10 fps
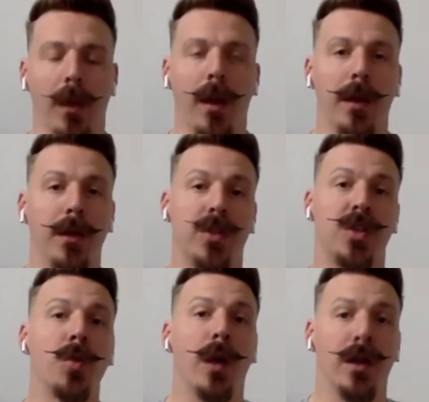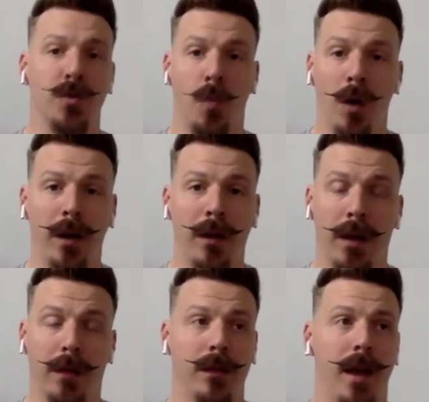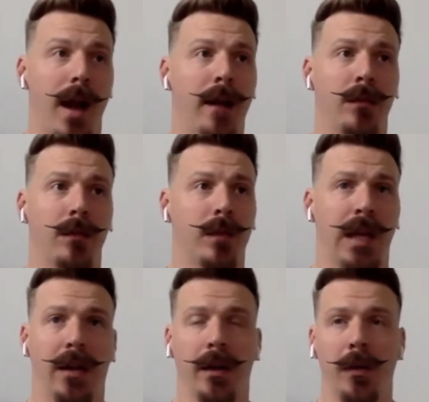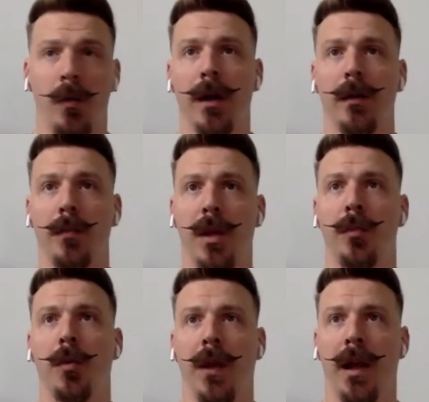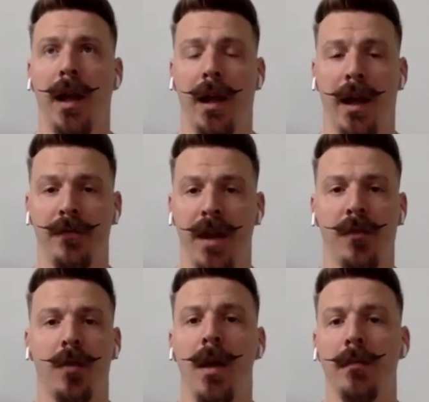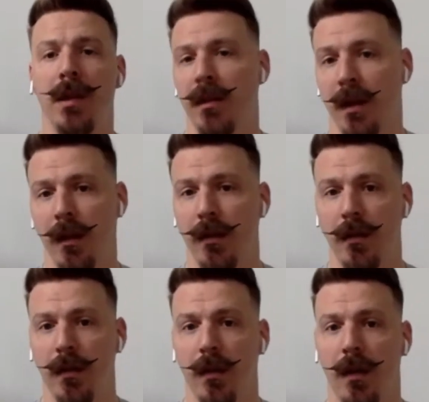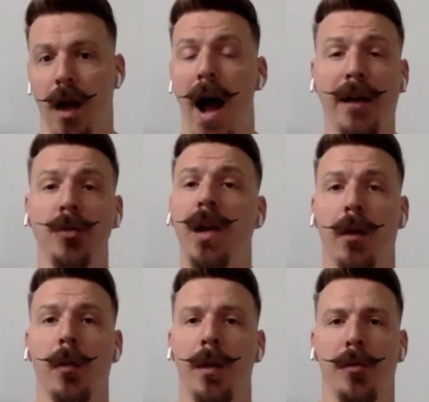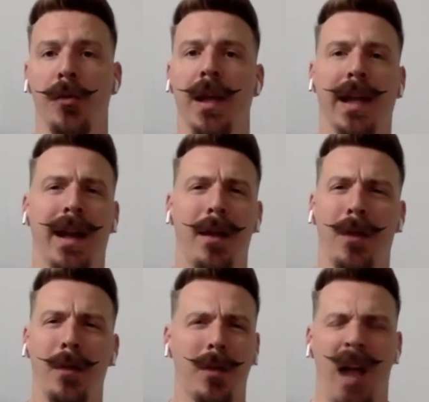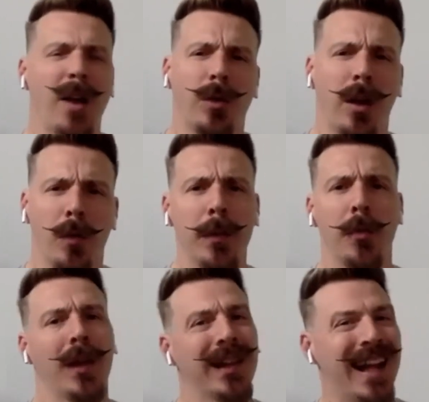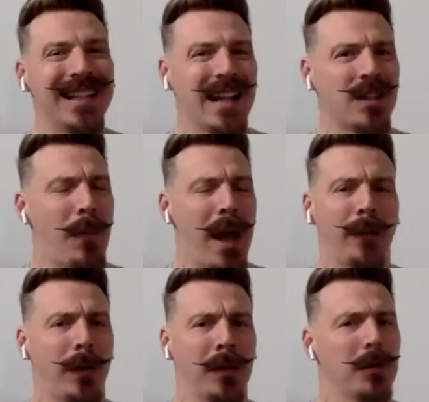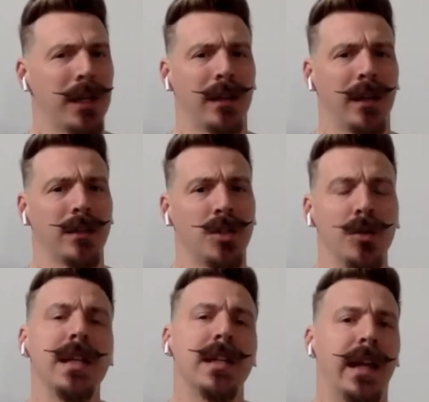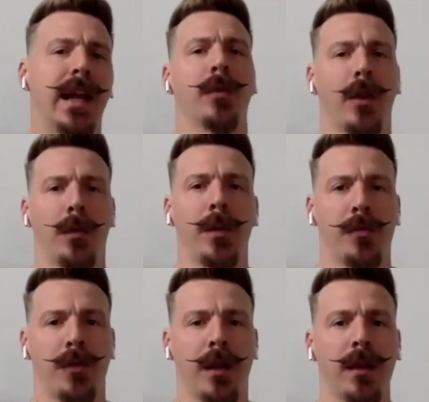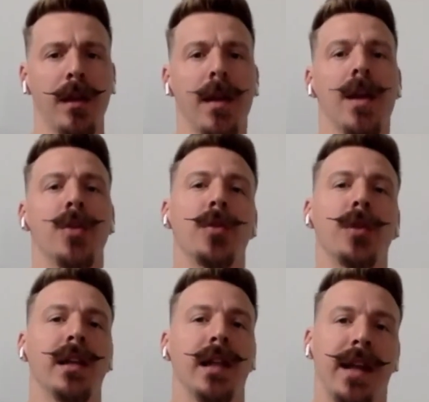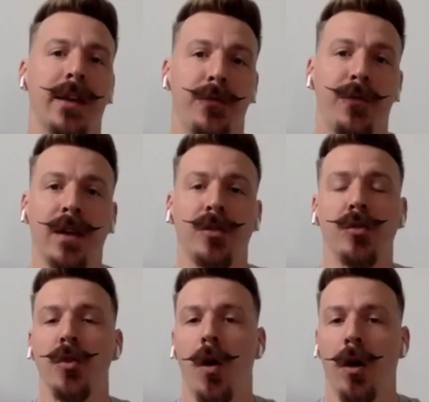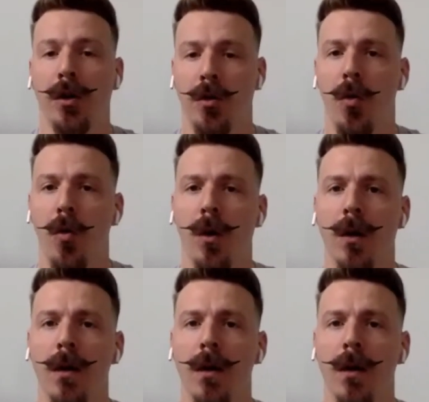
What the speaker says: There's two ways. One, not caring what people that have never met me think. I do care what people think. And I think they're like, I don't care what people think. That's a bad way to look at things. You need to care what other people think. You don't need to let that affect who you are at your core.